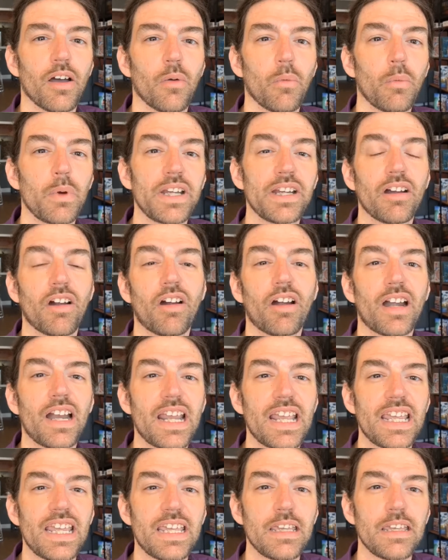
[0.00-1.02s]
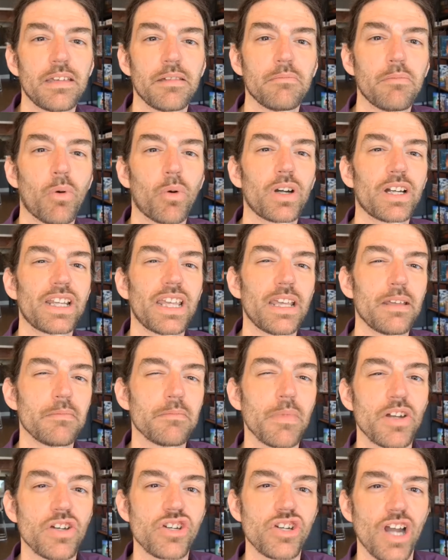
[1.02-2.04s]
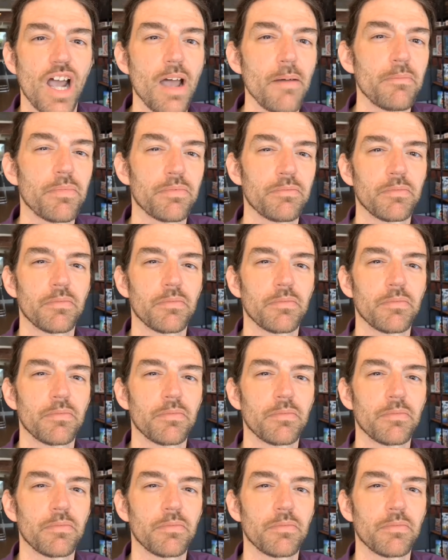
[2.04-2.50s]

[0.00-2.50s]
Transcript: We are a board game shop,